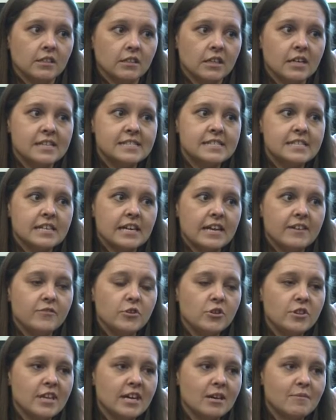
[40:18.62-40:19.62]
Because if
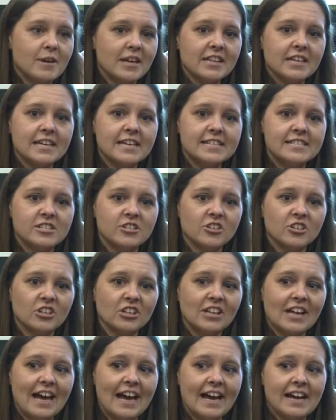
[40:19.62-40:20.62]
you think about the kids in your
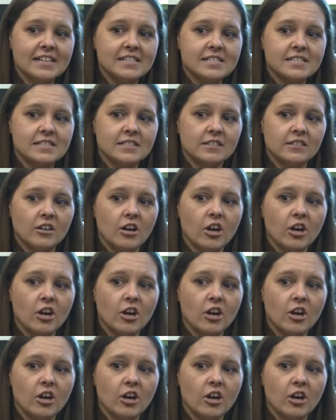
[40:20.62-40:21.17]
class,